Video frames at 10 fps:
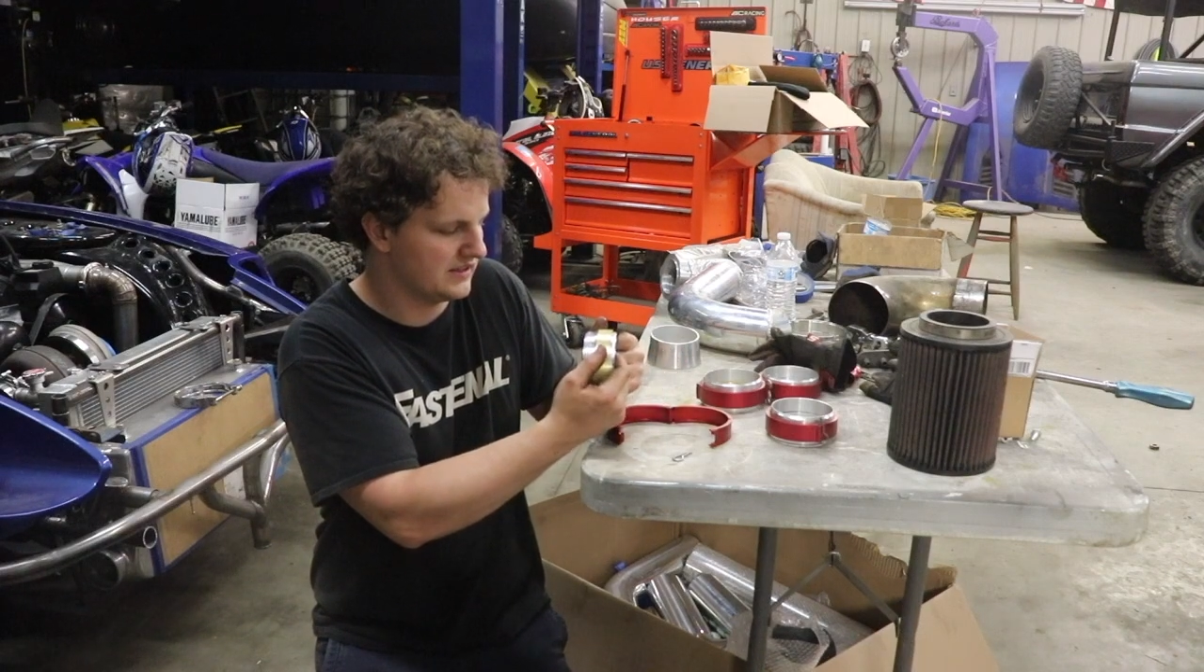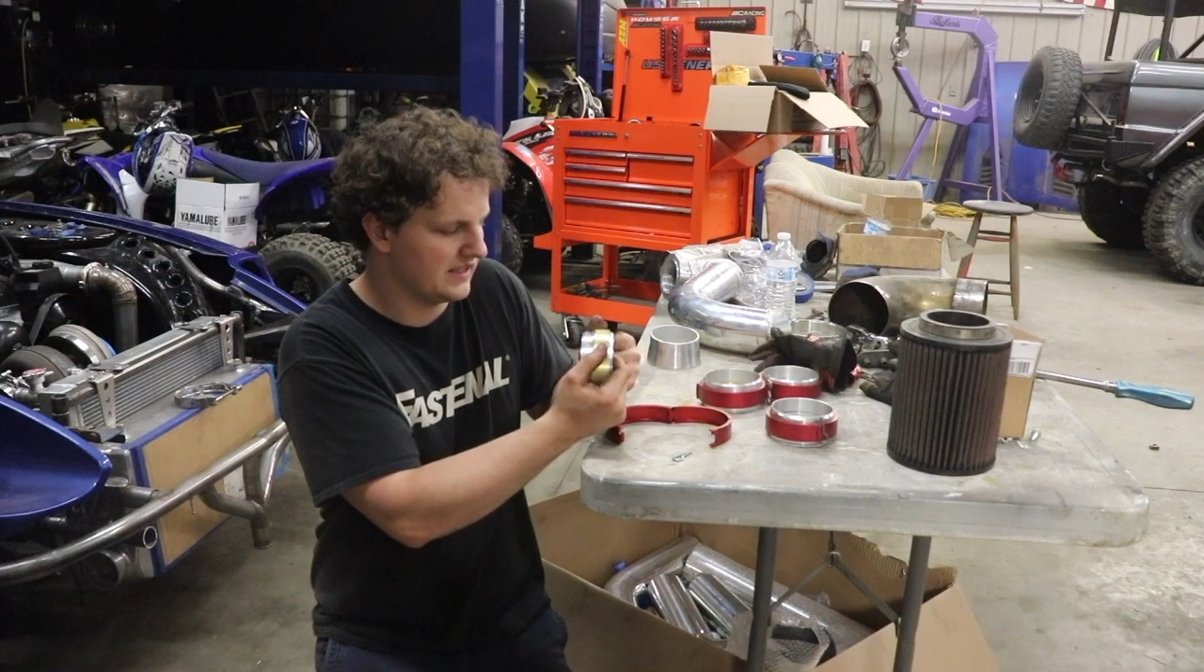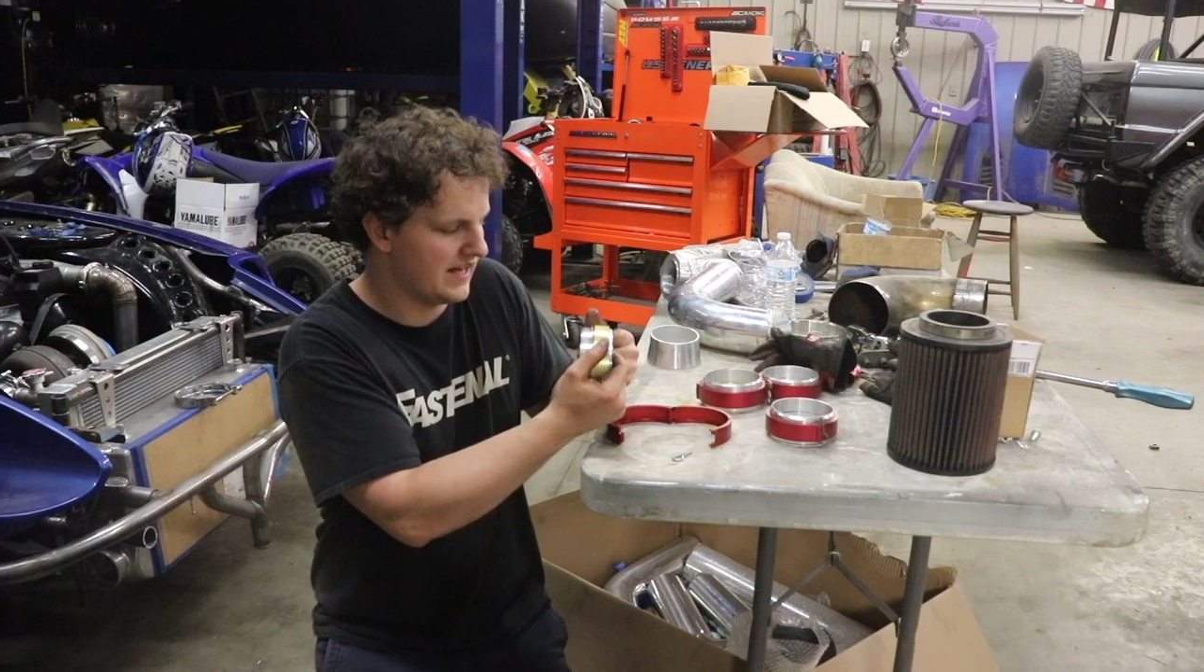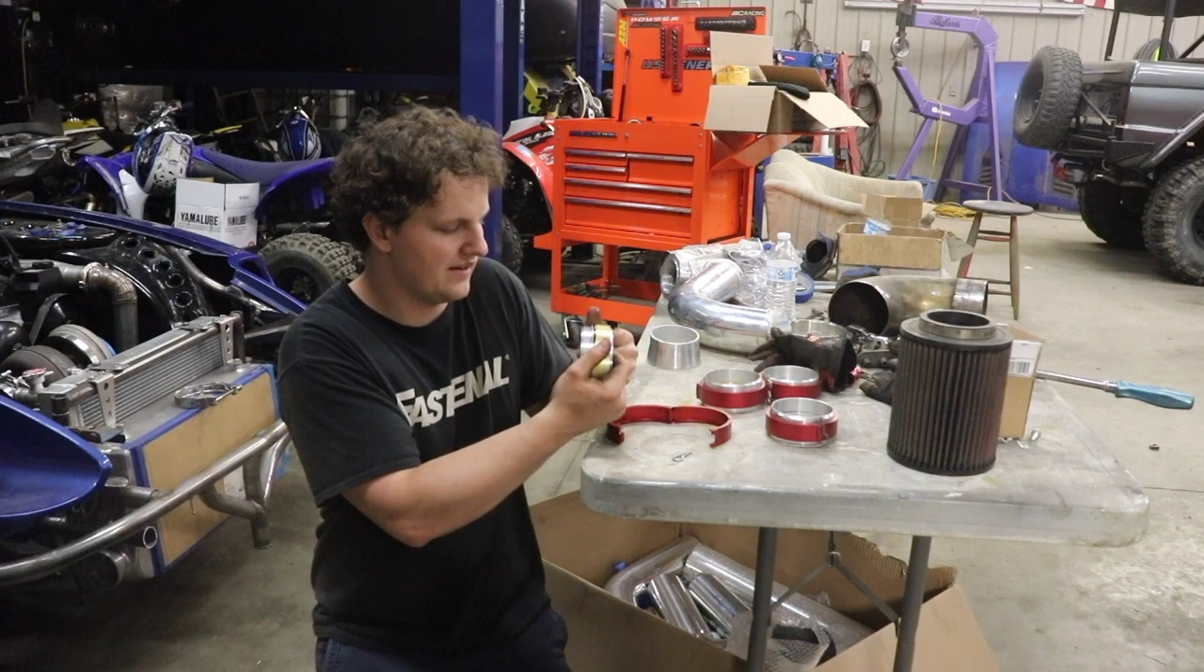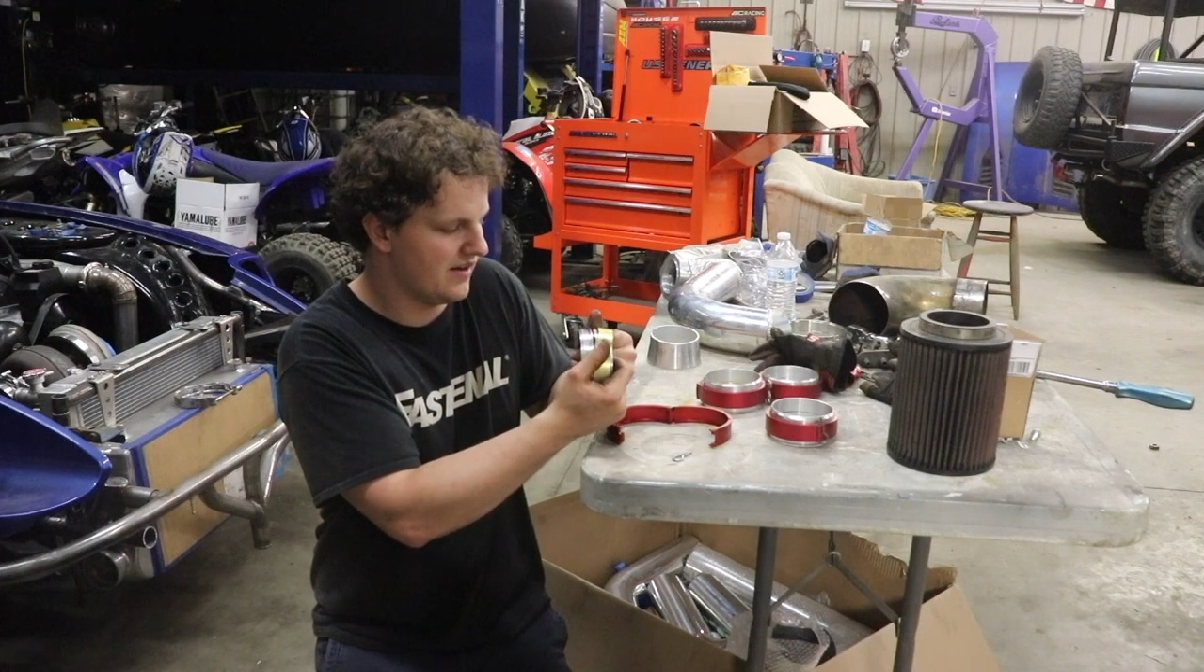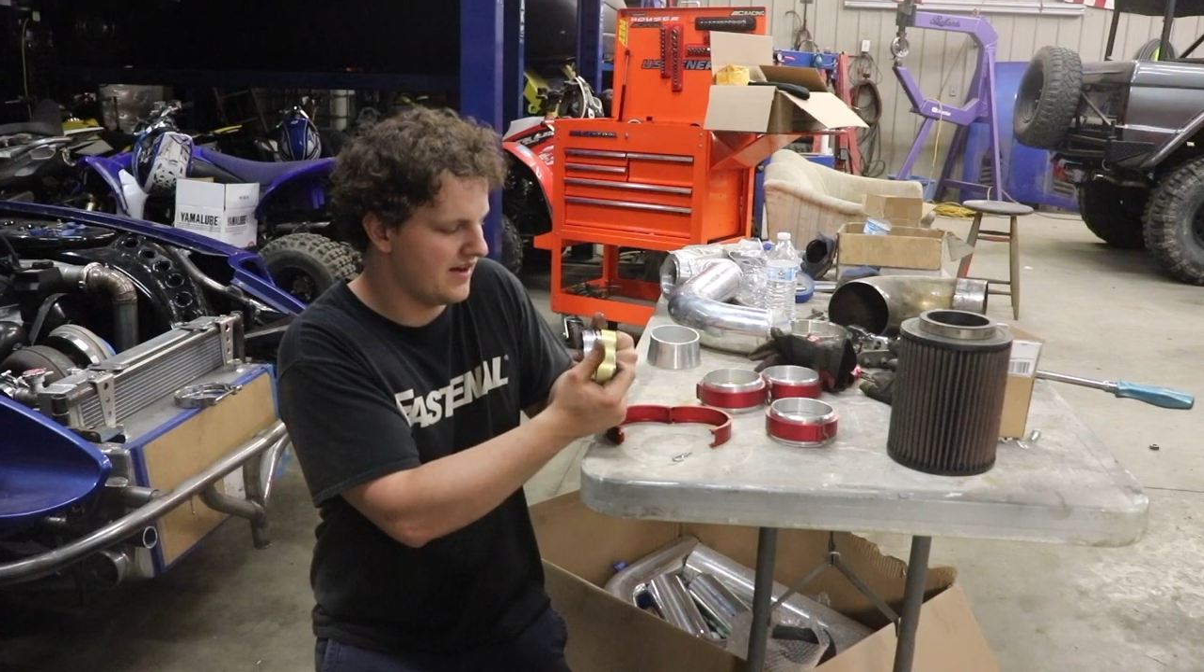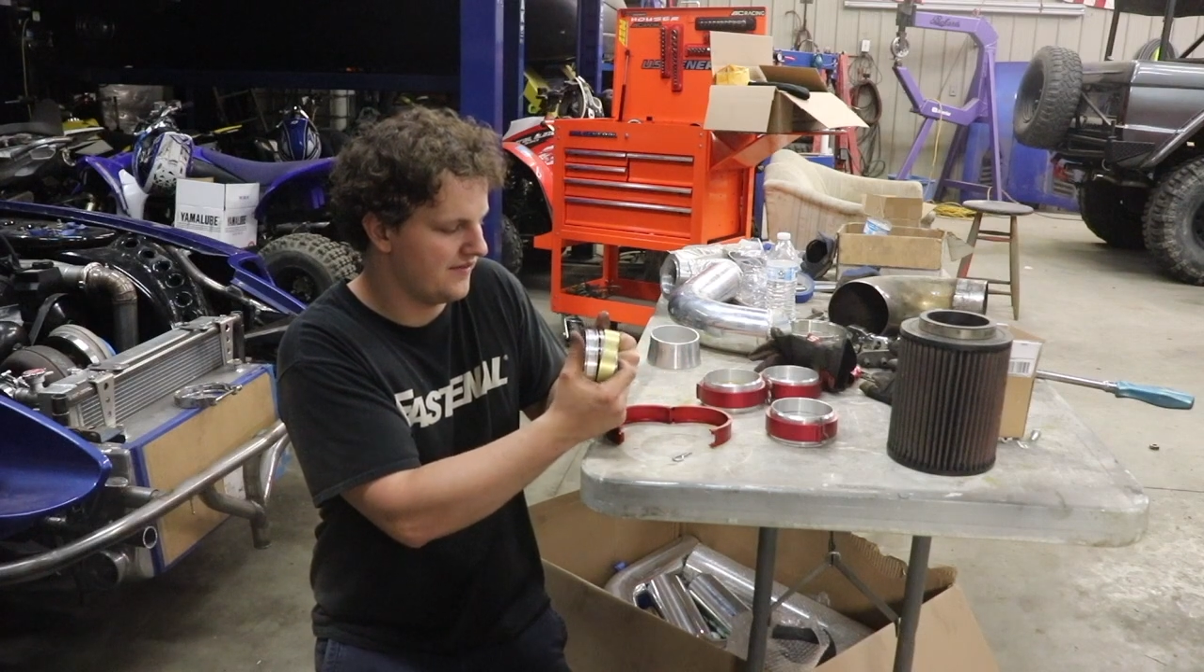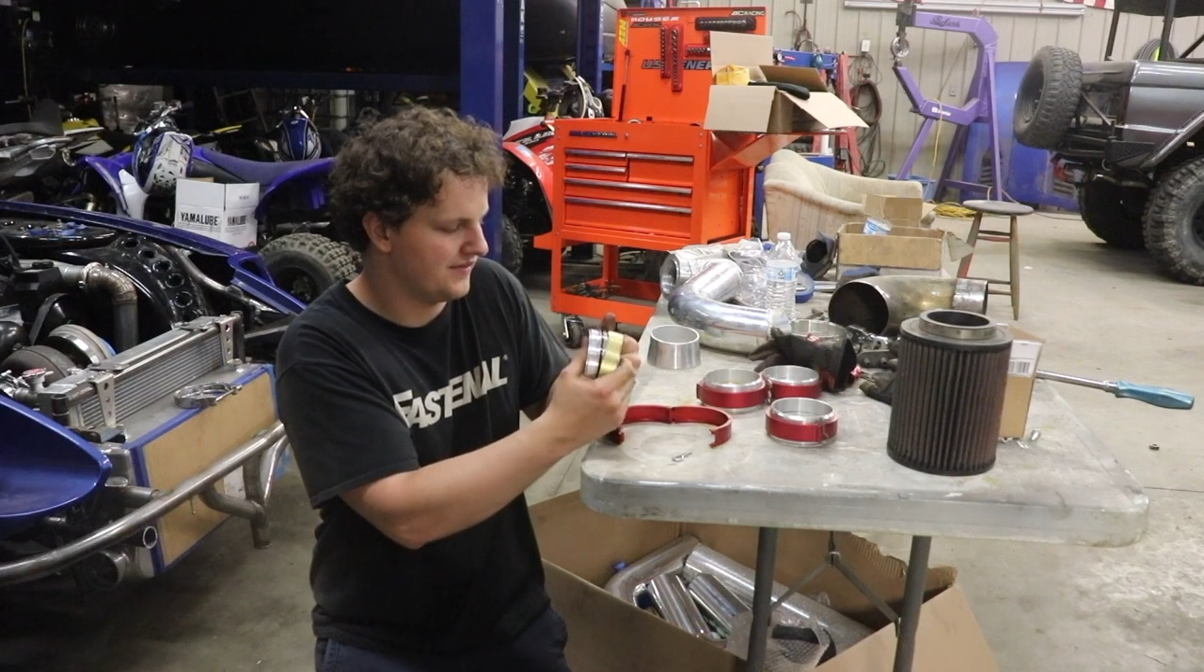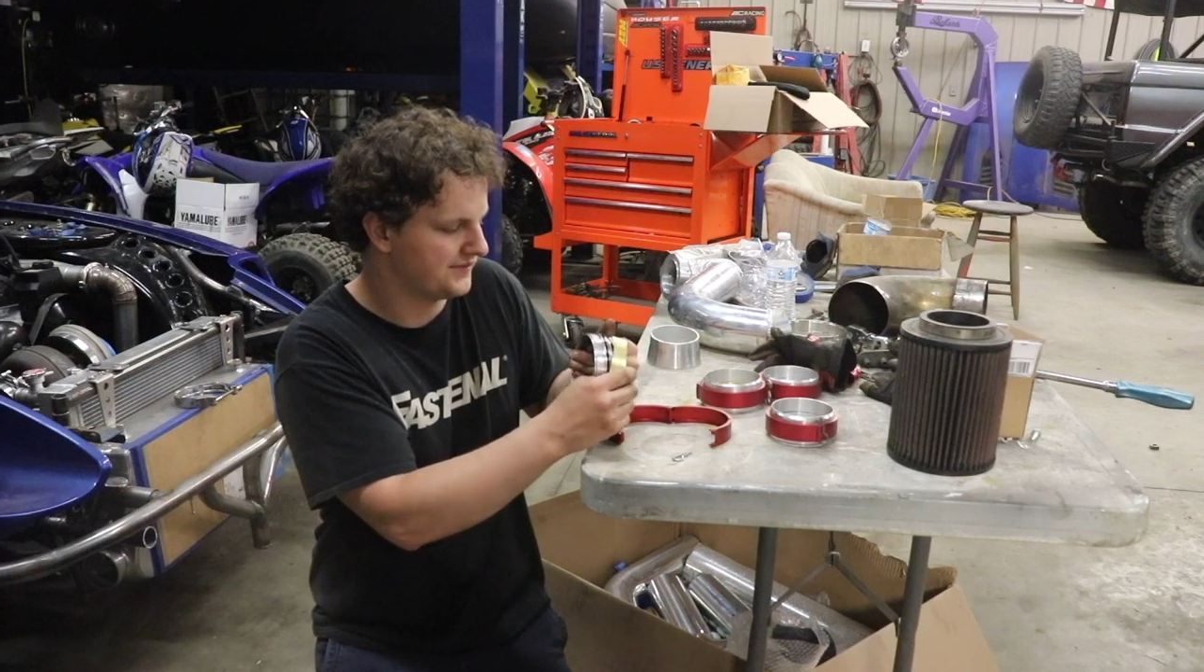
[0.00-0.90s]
slide off,